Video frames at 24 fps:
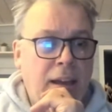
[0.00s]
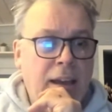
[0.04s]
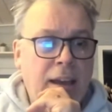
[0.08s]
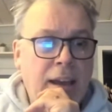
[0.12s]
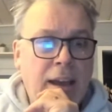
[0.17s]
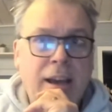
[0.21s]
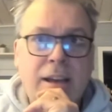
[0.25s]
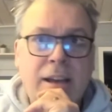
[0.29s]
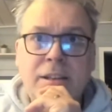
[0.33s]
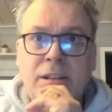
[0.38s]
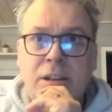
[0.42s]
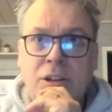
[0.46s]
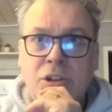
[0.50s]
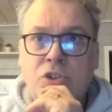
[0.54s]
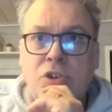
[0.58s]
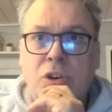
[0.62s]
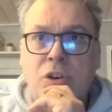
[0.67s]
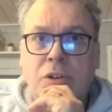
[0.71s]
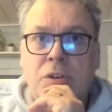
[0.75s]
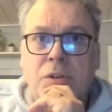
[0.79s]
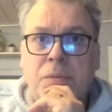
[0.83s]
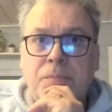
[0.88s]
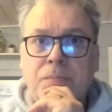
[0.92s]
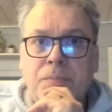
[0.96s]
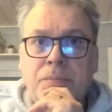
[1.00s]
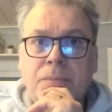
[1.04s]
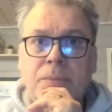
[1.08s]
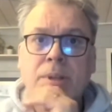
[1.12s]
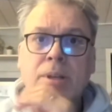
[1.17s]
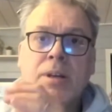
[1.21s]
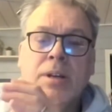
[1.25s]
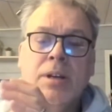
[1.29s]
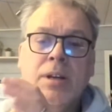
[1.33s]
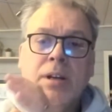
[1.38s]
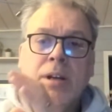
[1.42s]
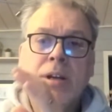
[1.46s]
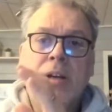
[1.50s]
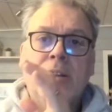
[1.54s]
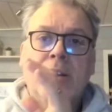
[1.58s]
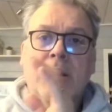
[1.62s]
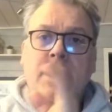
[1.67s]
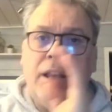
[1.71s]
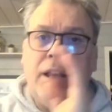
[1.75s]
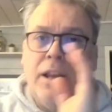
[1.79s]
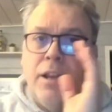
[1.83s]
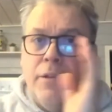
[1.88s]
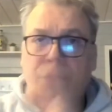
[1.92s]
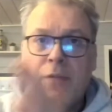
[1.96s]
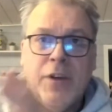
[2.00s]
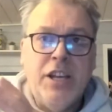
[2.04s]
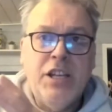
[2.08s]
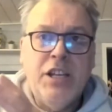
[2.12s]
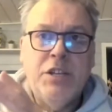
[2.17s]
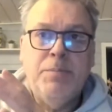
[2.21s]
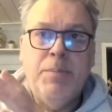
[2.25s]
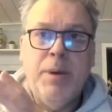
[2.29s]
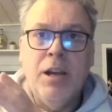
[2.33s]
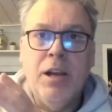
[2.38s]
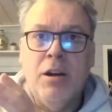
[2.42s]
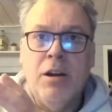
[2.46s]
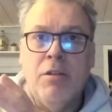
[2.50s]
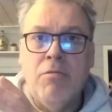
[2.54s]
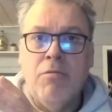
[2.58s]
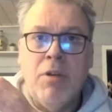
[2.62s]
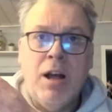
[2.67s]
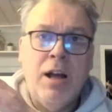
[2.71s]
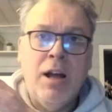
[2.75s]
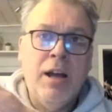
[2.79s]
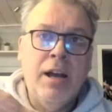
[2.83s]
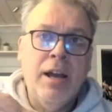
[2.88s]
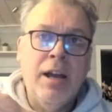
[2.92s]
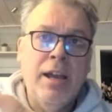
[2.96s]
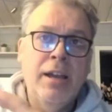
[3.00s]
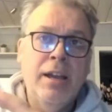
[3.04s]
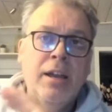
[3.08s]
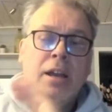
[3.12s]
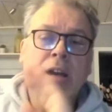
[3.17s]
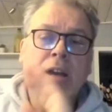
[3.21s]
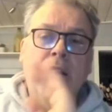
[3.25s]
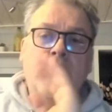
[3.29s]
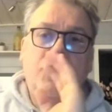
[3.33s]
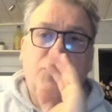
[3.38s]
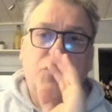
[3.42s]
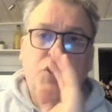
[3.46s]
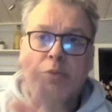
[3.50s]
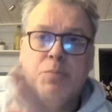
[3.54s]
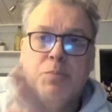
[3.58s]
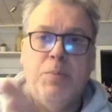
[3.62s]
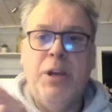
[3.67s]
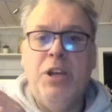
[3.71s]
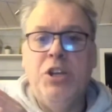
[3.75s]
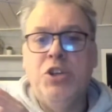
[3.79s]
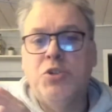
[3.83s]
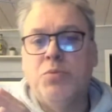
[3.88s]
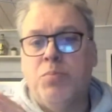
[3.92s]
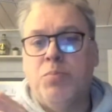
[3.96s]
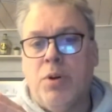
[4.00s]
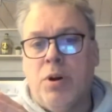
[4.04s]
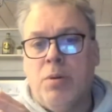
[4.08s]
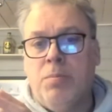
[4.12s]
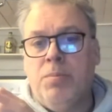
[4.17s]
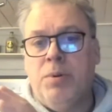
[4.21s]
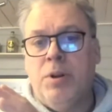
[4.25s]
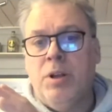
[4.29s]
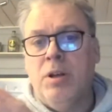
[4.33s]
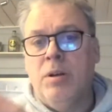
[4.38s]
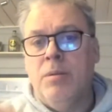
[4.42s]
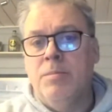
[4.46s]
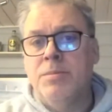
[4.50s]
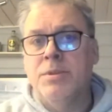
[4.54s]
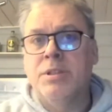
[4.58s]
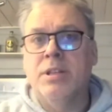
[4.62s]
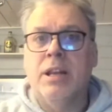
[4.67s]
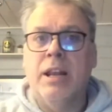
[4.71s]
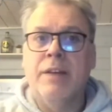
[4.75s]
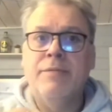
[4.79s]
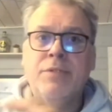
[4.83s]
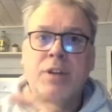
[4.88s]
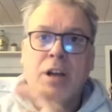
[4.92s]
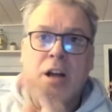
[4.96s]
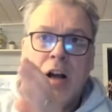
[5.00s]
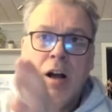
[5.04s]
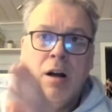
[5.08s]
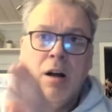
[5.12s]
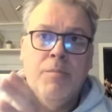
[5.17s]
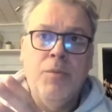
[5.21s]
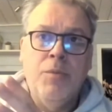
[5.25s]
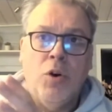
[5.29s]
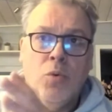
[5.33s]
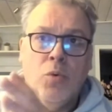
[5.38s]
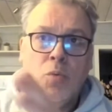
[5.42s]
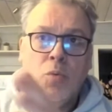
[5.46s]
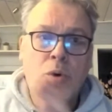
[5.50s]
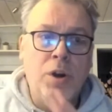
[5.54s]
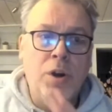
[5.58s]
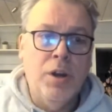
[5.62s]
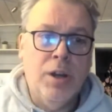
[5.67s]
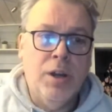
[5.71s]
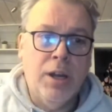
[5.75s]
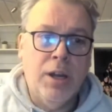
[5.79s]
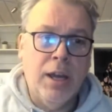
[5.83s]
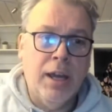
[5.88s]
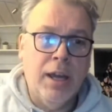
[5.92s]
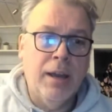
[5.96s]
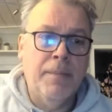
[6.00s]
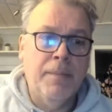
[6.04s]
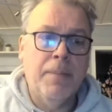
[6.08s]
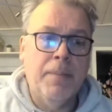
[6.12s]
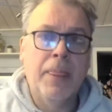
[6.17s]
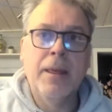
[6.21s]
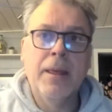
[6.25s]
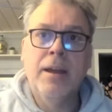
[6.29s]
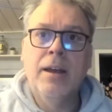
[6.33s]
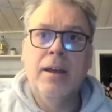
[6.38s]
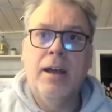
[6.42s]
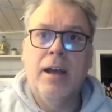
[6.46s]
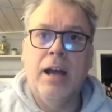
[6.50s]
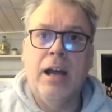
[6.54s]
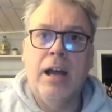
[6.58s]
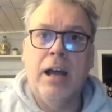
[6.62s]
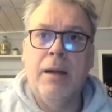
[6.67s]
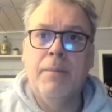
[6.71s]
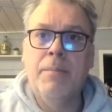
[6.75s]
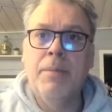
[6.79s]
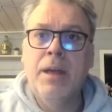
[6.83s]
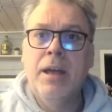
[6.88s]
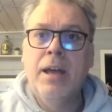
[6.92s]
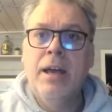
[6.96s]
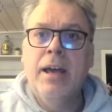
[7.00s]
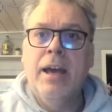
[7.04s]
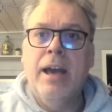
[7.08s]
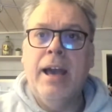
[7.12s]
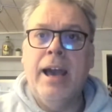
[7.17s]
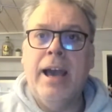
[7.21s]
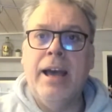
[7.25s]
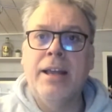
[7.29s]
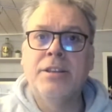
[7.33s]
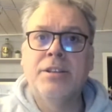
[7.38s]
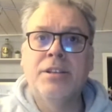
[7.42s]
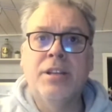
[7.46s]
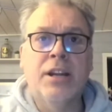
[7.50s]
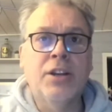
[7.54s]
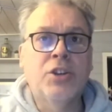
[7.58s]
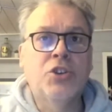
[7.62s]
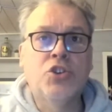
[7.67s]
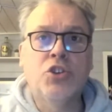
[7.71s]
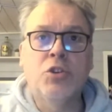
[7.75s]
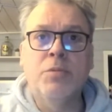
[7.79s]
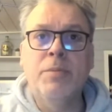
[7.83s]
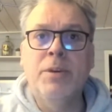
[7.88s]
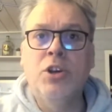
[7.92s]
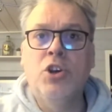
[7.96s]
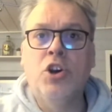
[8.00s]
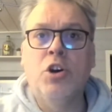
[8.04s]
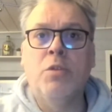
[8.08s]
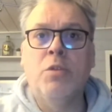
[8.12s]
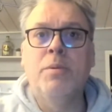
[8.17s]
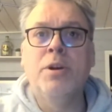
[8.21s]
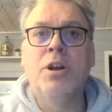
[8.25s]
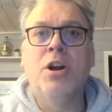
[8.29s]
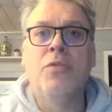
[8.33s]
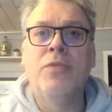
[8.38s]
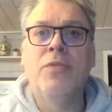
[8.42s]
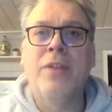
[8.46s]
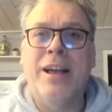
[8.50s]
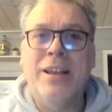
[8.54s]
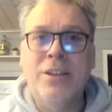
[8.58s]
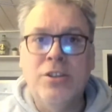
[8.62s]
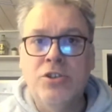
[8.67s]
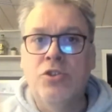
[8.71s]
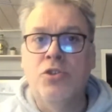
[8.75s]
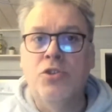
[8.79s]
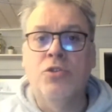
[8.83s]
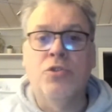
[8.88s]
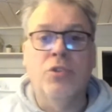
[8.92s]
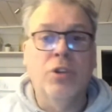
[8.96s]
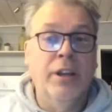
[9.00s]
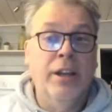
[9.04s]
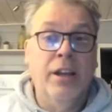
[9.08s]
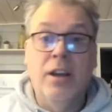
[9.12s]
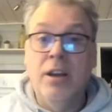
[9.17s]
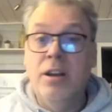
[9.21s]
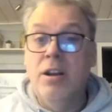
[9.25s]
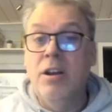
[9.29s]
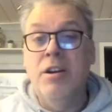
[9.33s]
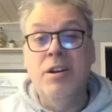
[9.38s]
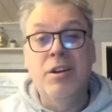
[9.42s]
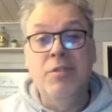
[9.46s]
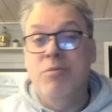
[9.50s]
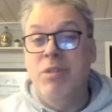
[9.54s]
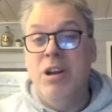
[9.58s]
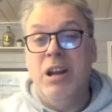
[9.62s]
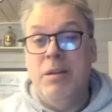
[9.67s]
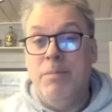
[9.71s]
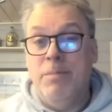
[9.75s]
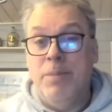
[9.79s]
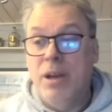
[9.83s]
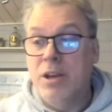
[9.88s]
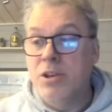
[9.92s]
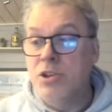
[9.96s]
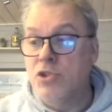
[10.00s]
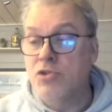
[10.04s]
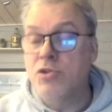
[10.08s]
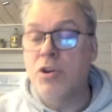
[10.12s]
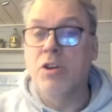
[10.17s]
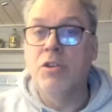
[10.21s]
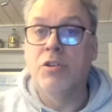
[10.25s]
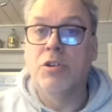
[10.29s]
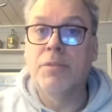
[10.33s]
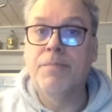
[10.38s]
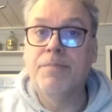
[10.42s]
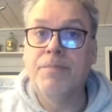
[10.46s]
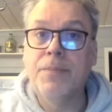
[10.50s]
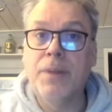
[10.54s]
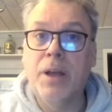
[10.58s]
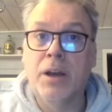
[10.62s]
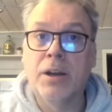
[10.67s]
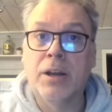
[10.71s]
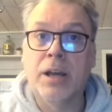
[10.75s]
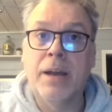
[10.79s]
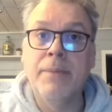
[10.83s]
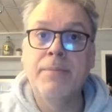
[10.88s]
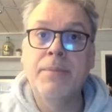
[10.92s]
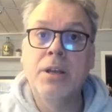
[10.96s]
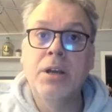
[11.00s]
had a stroke. The kind of face being awry, the speech problems, the left arm not working, and so like something coming on that suddenly can only really be a stroke. Okay,